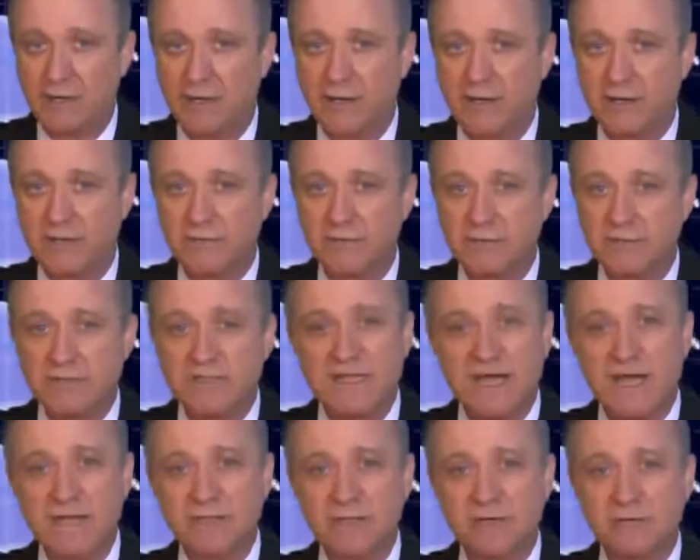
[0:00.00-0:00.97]
under the
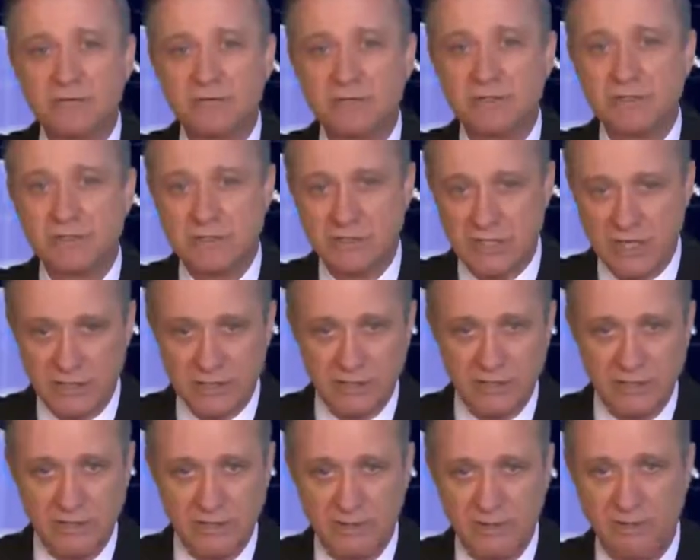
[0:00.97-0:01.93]
Side Notes
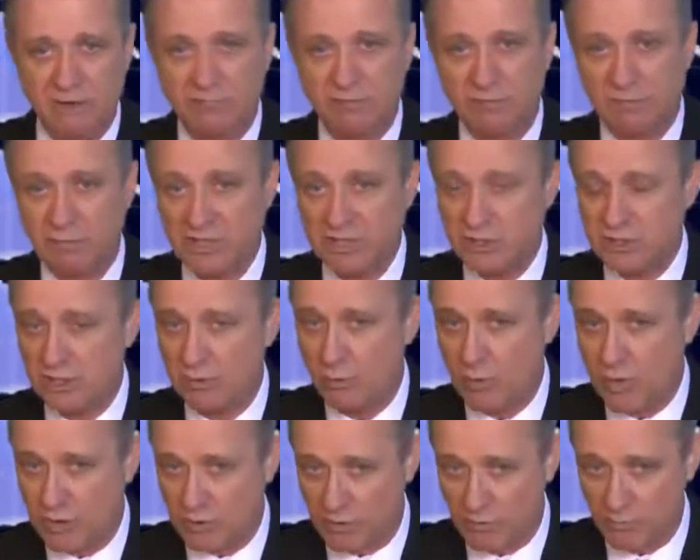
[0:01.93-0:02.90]
section of the BSN
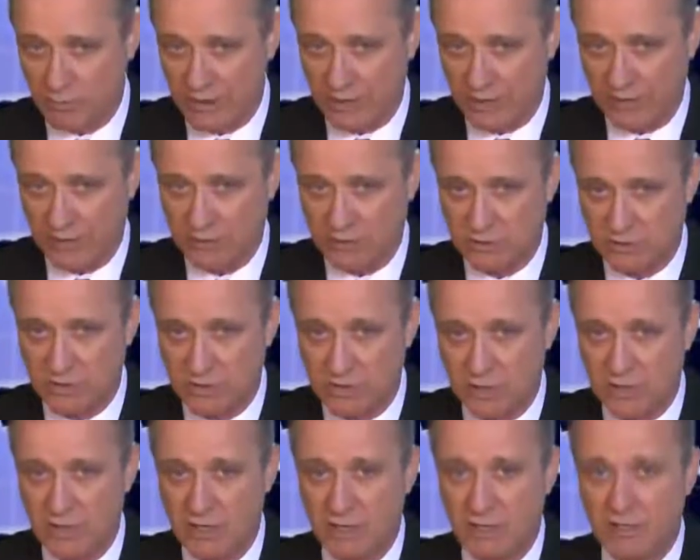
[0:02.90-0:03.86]
Welcome page.
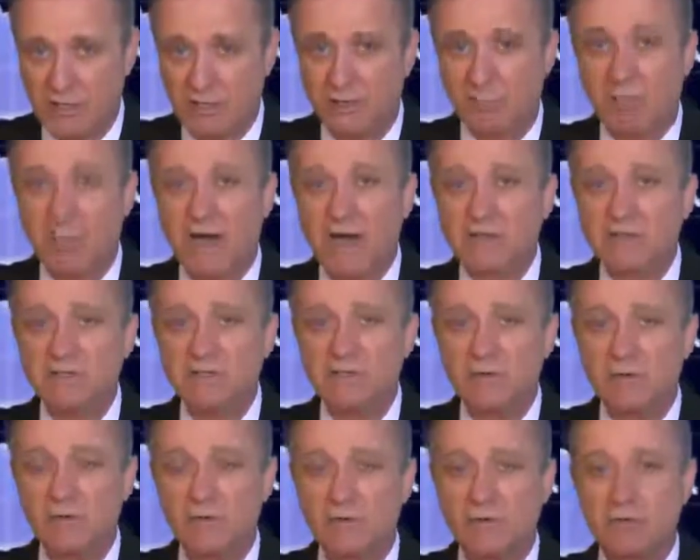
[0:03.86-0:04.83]
The Bon
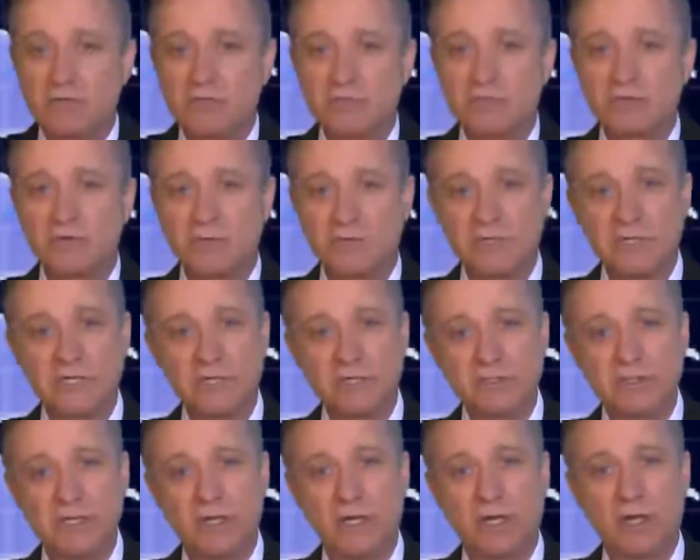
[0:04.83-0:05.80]
Secours
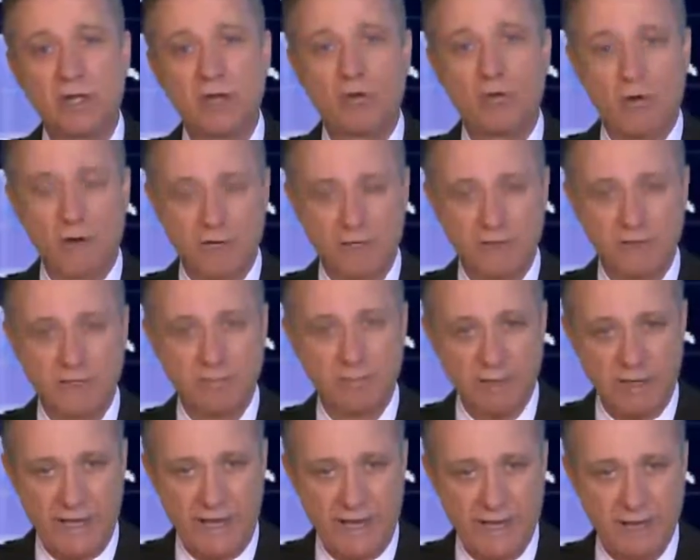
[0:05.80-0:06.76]
Strategic Quality
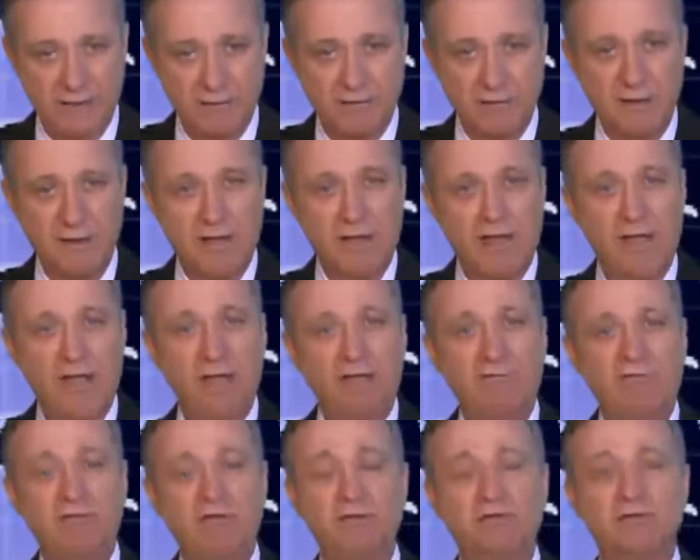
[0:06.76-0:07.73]
Plan, a
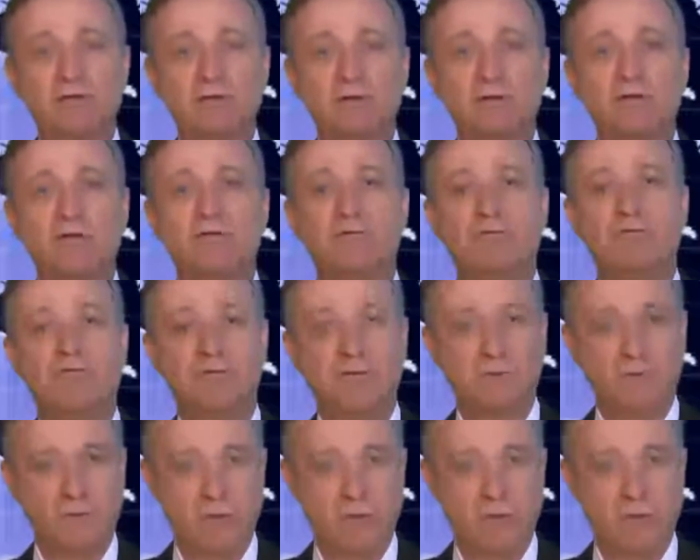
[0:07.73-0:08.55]
future filled